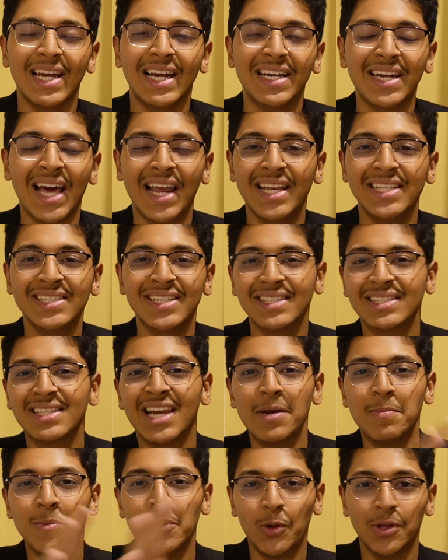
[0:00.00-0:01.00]
intelligence?
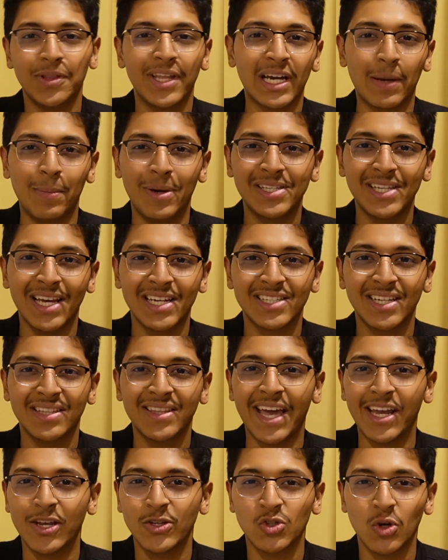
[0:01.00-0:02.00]
Let me know in the comment section.
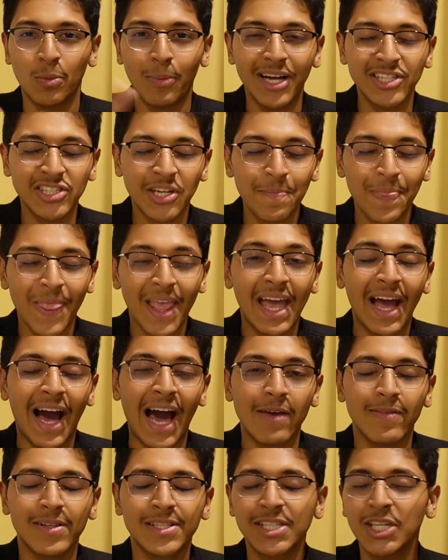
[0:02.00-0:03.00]
Thank you so much.
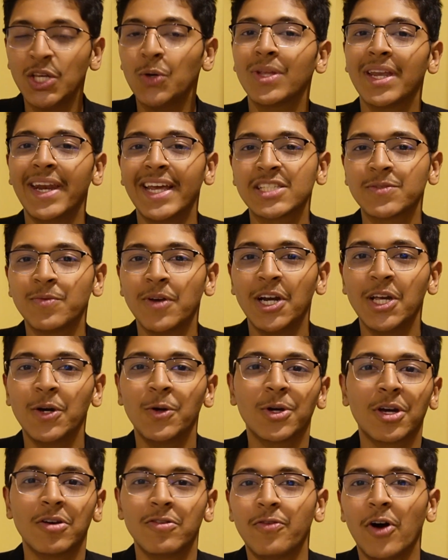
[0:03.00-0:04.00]
I will see you in the next video.
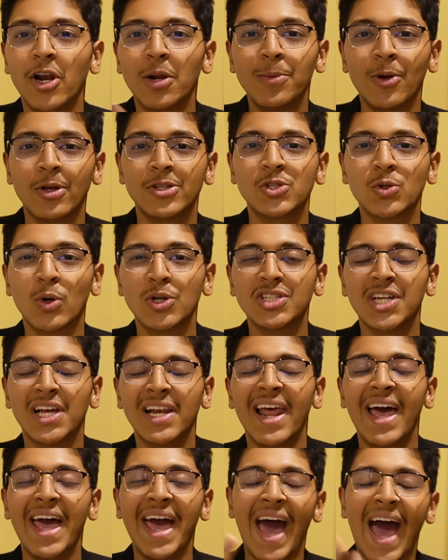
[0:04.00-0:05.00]
You can follow me on
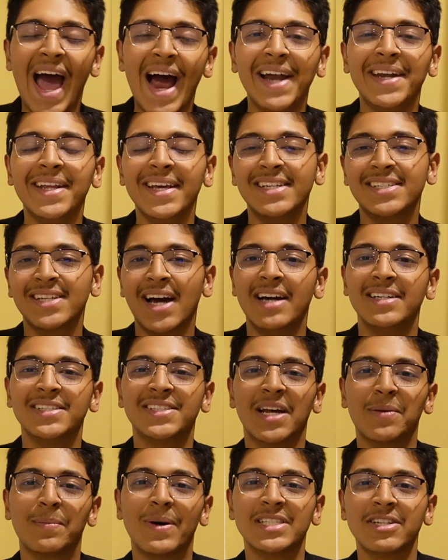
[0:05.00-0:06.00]
social
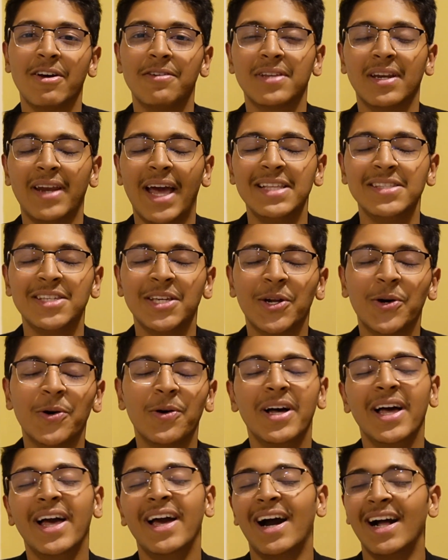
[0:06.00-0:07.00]

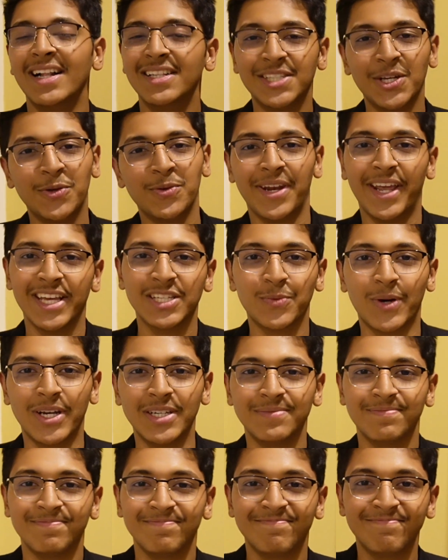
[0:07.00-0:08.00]
@IshanSharma790. I'll see you in the next
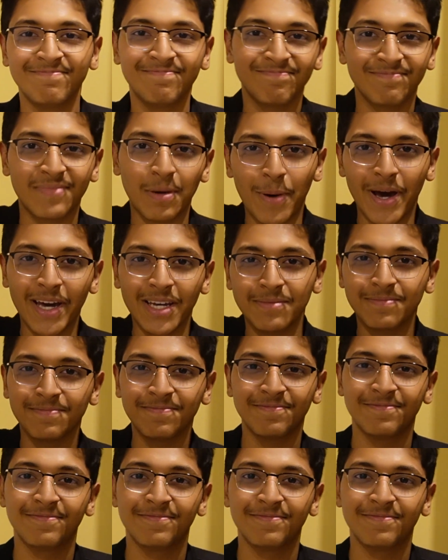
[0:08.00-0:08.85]
one. Bye-bye.